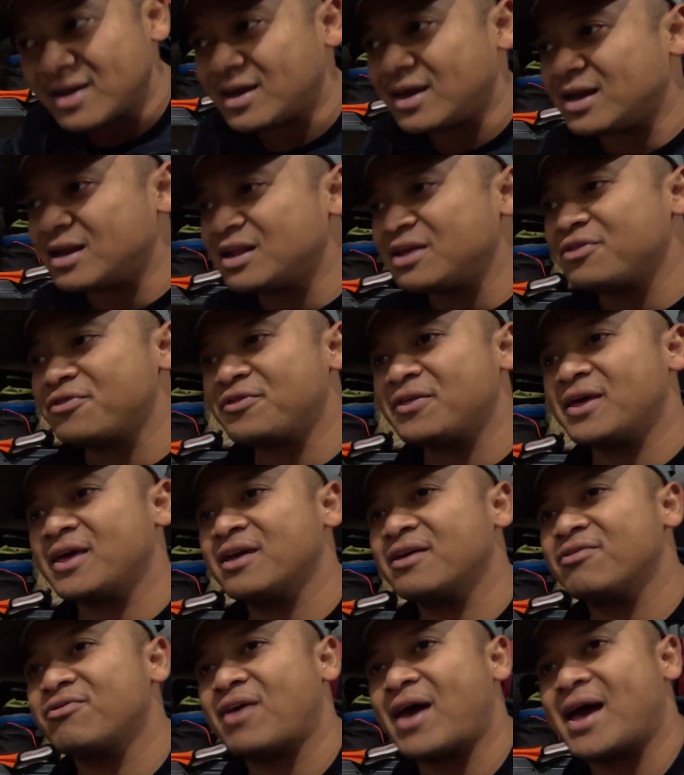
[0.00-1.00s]

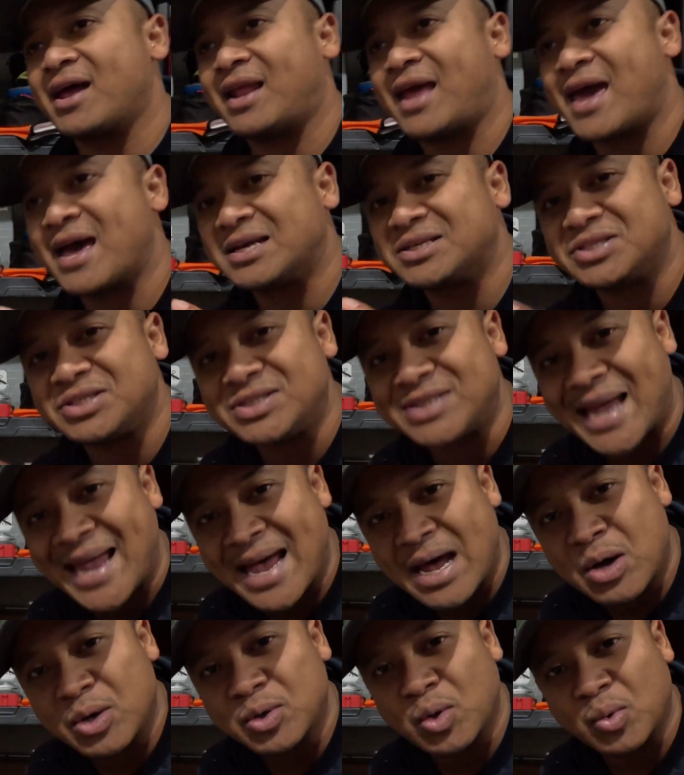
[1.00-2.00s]
anything that has
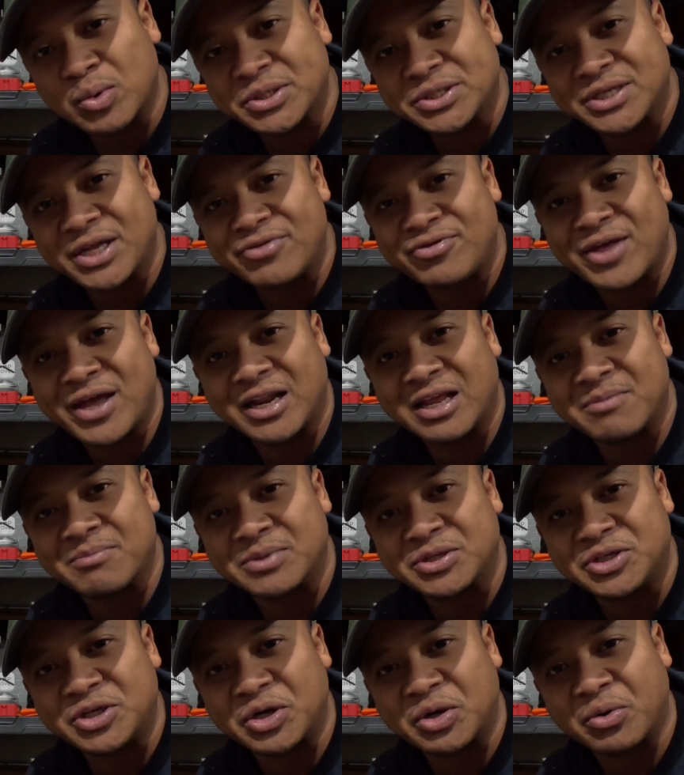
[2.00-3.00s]
down or synthetic
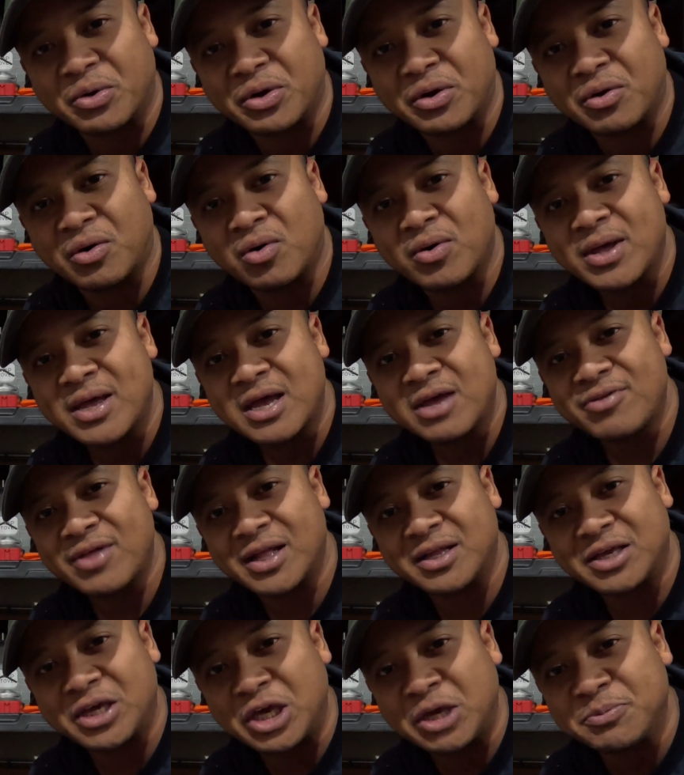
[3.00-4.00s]
material
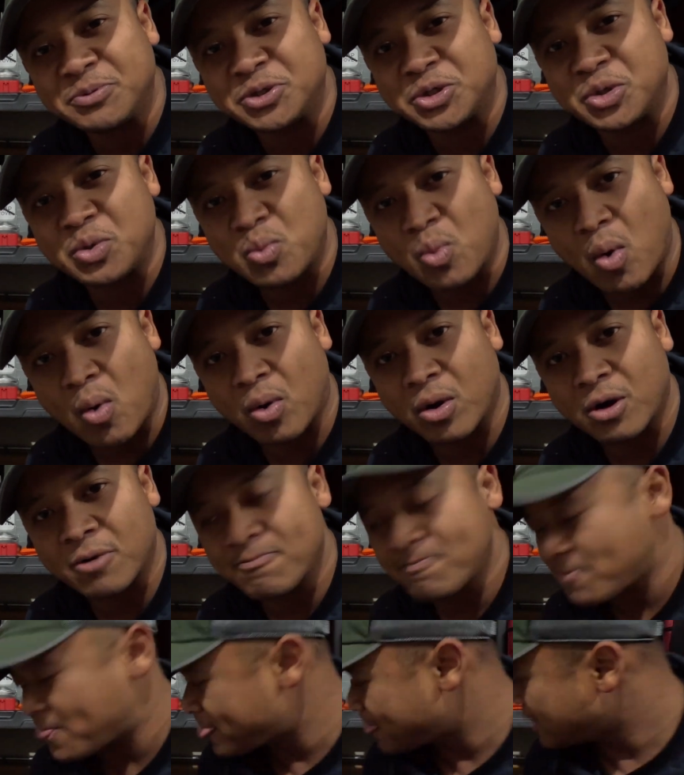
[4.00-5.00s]
that keeps you warm